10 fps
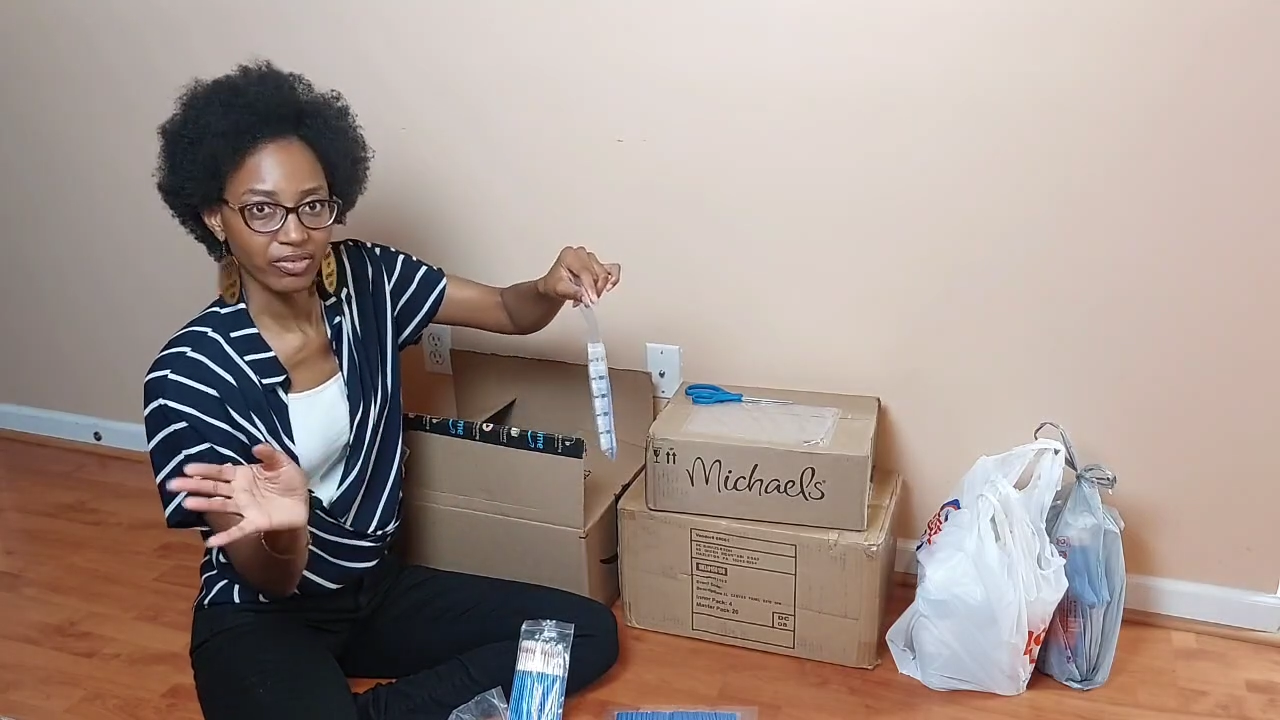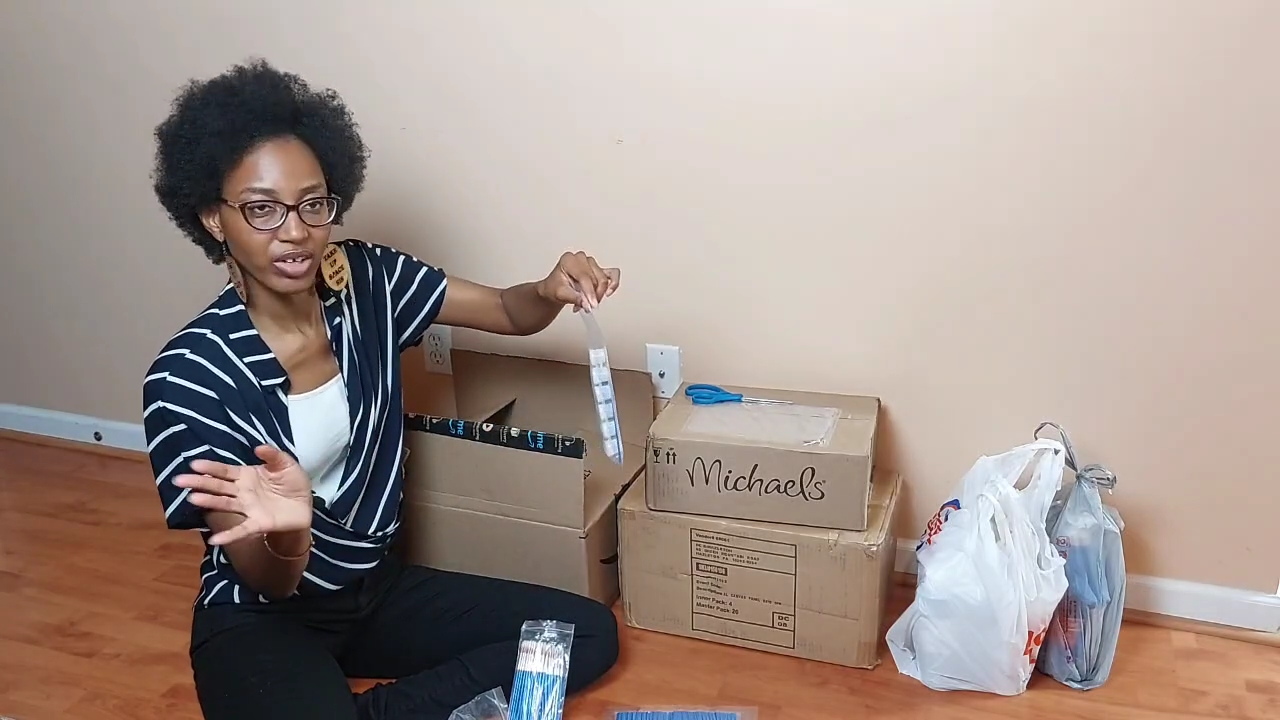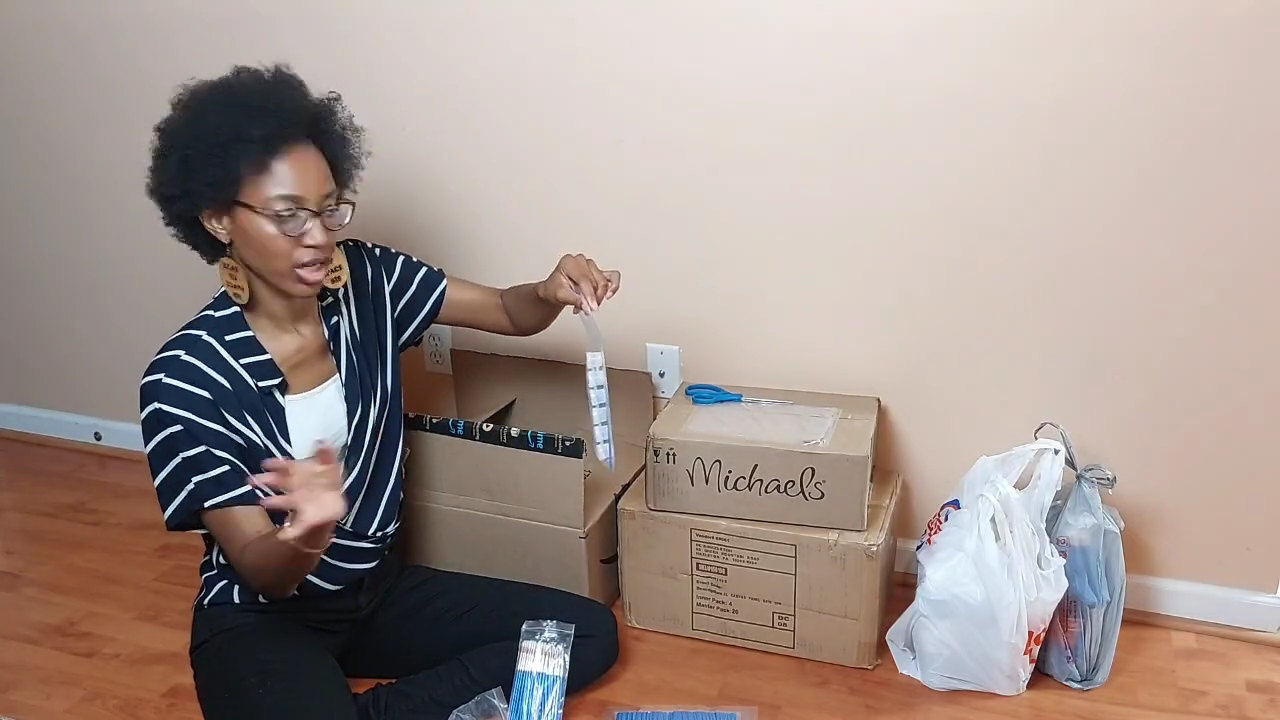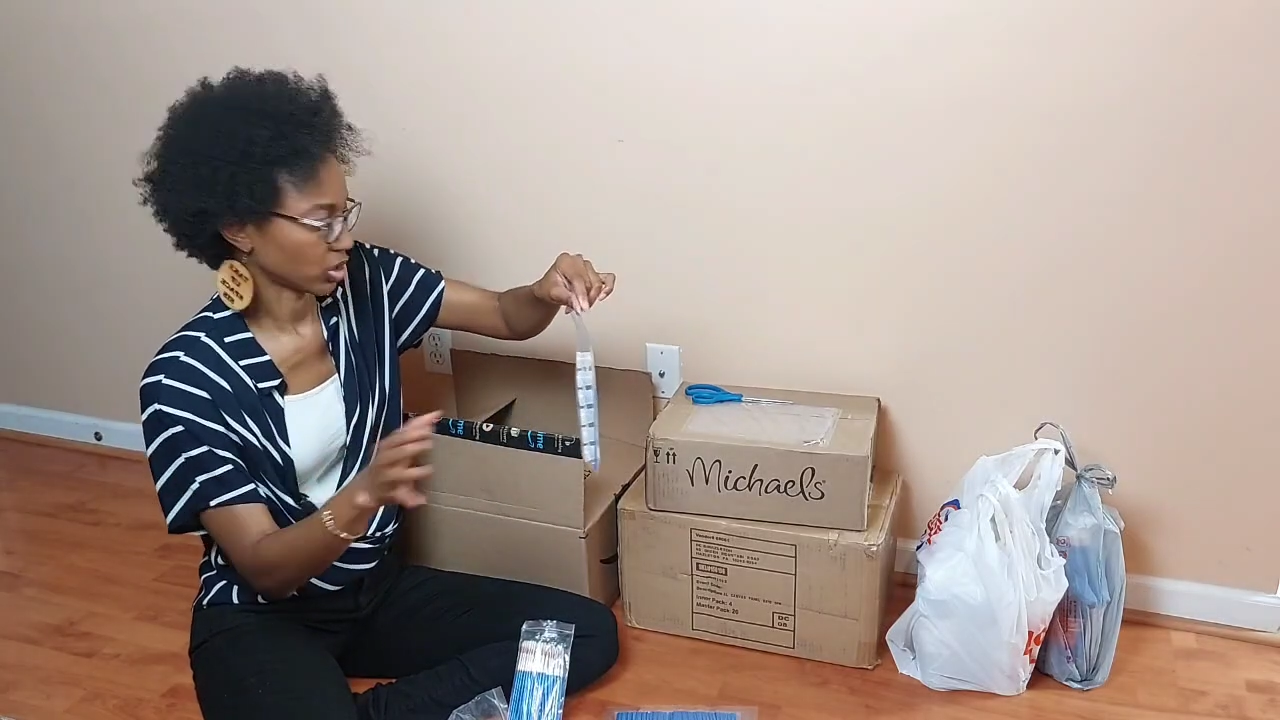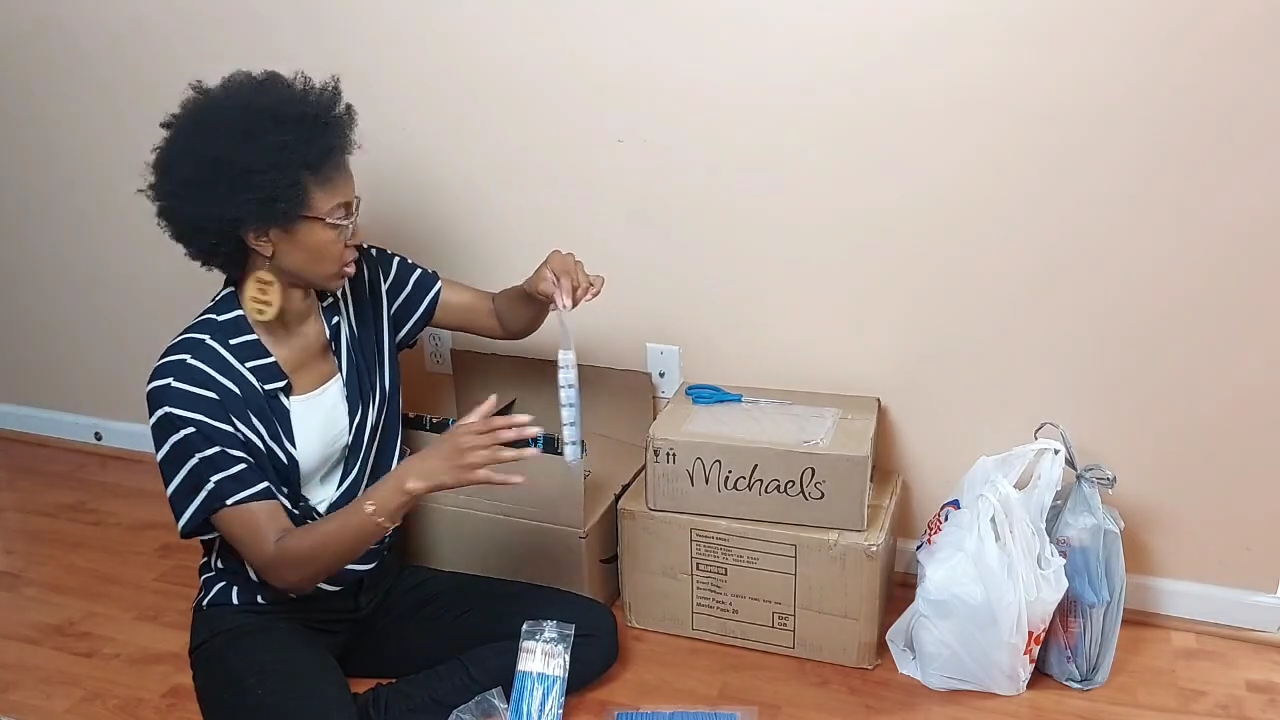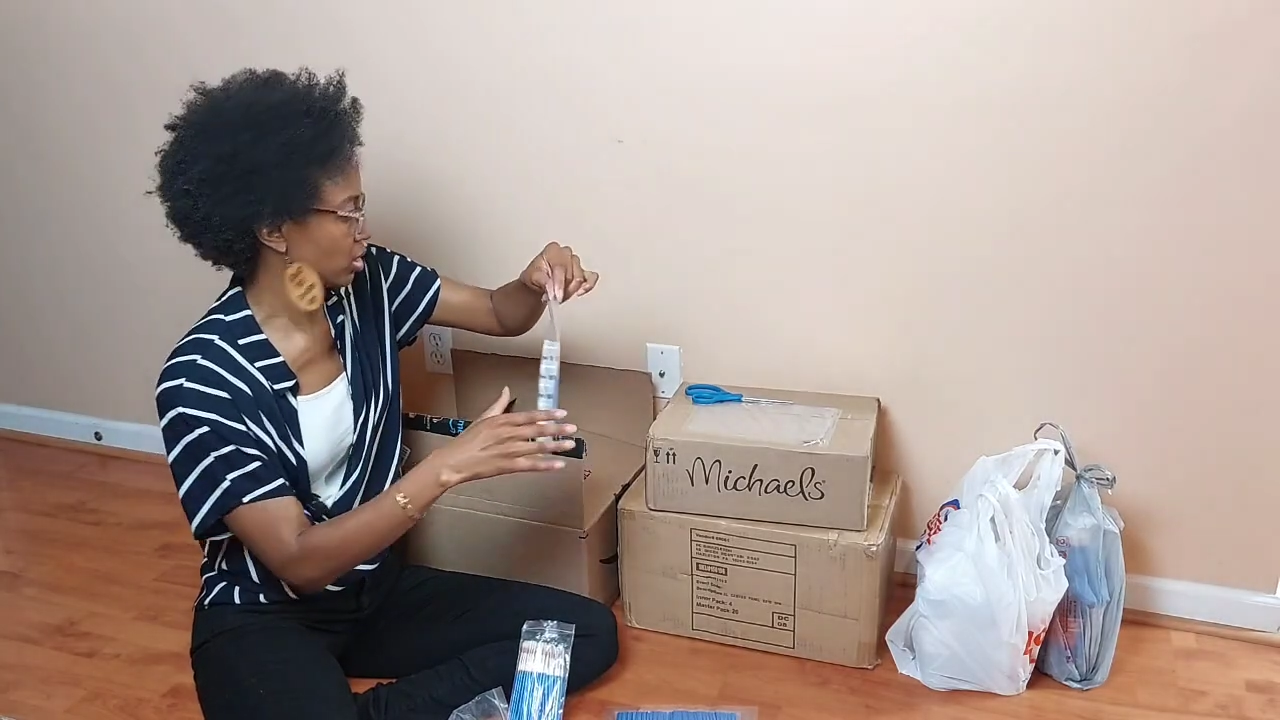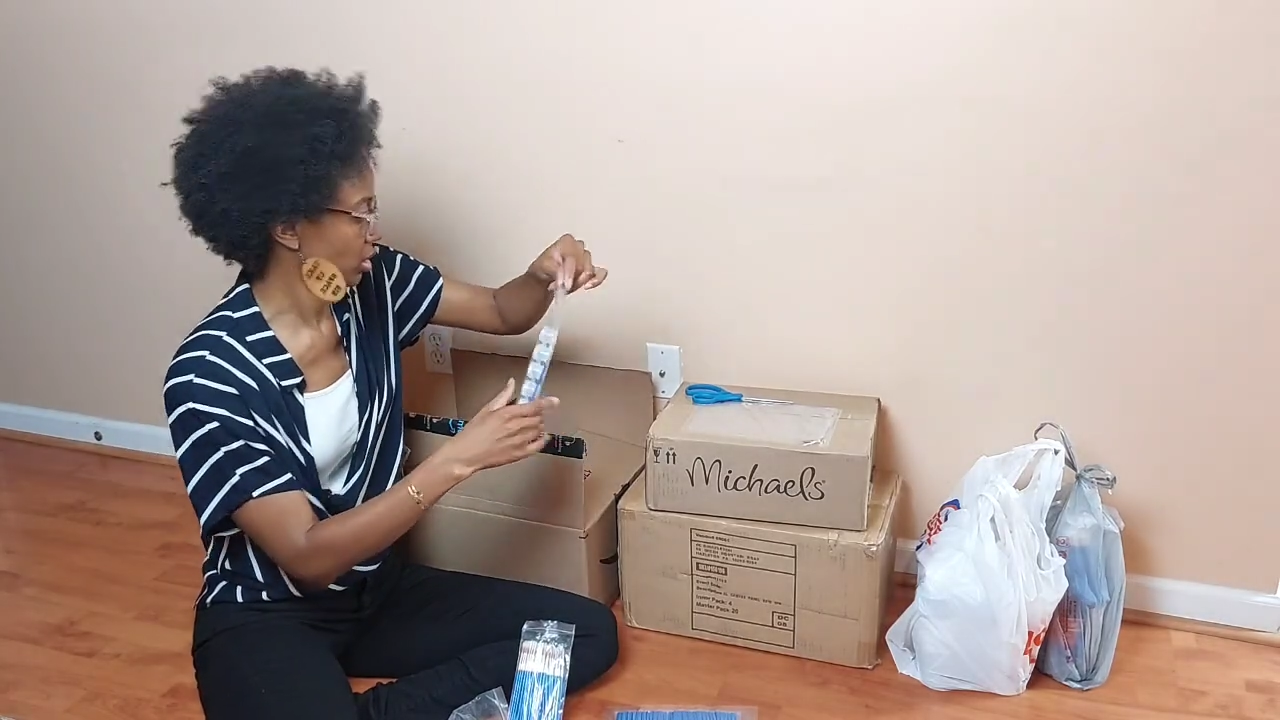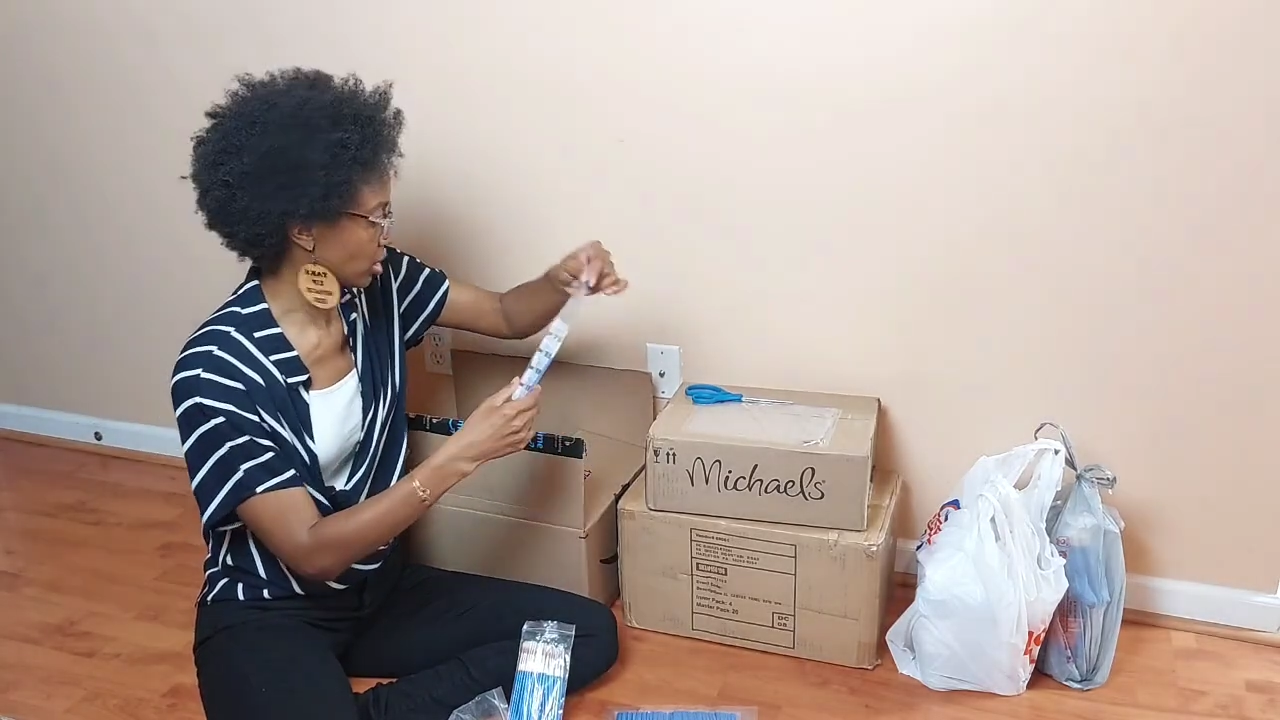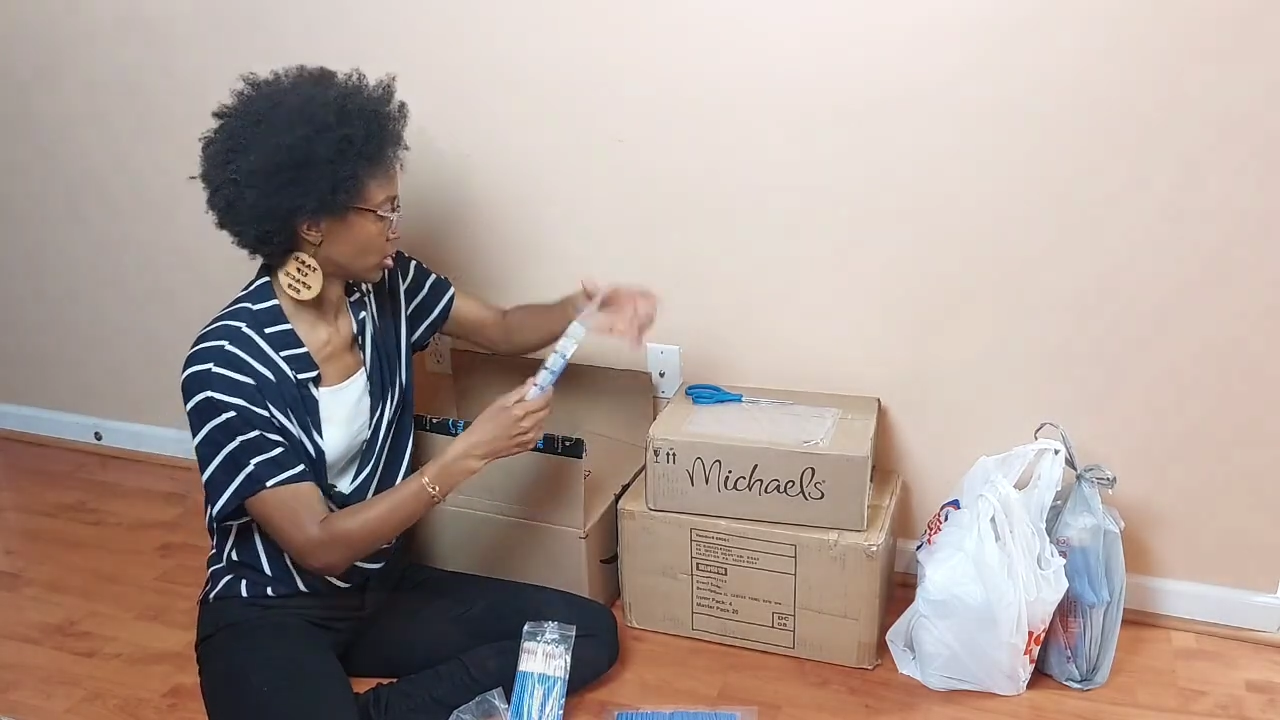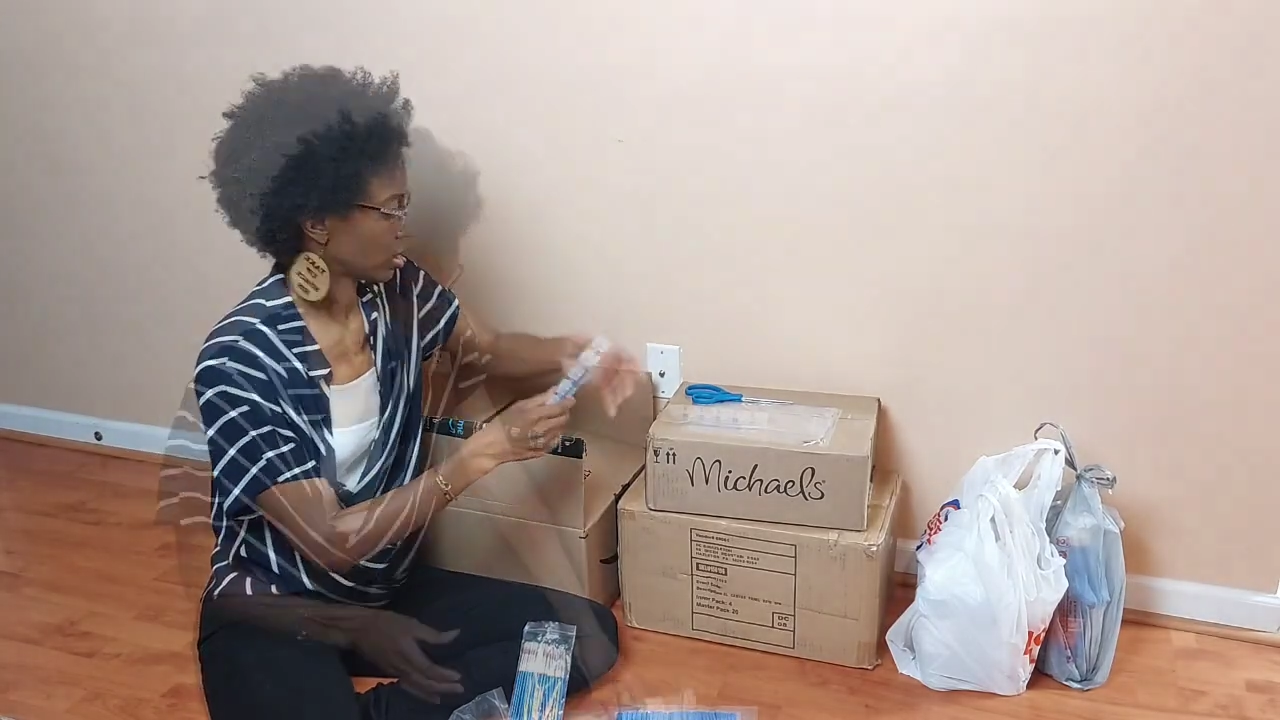of caution.
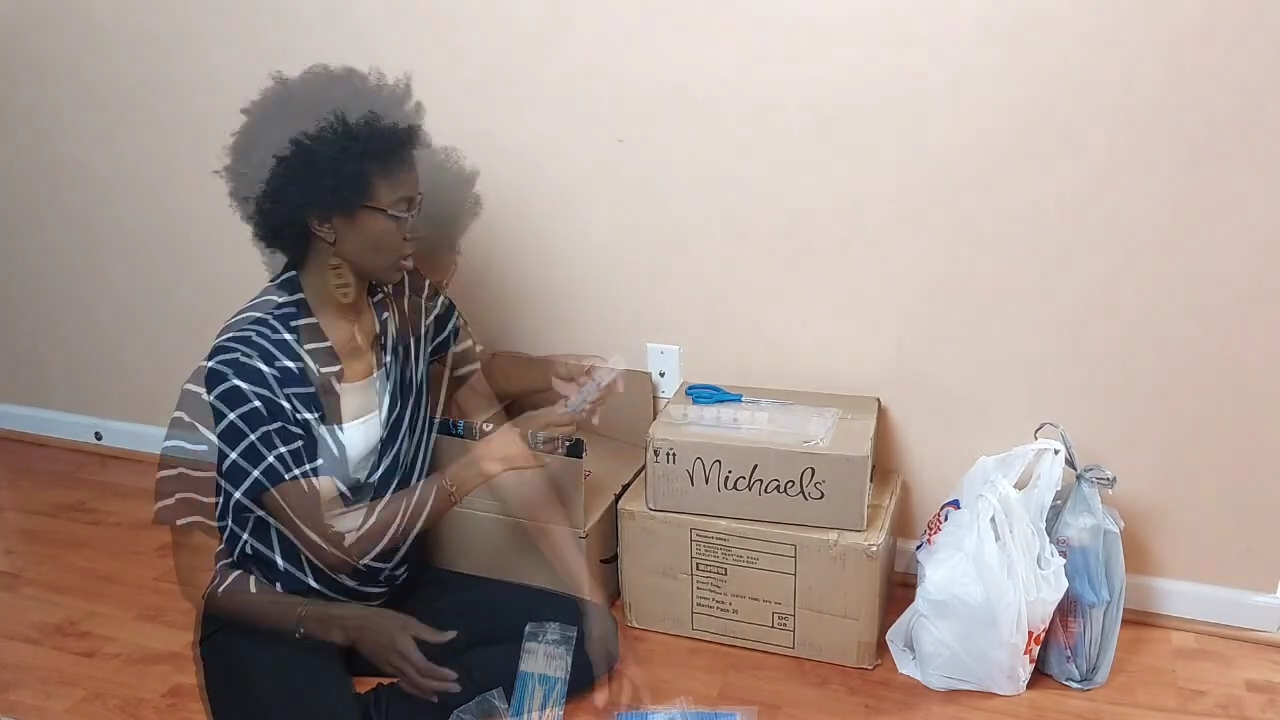Okay,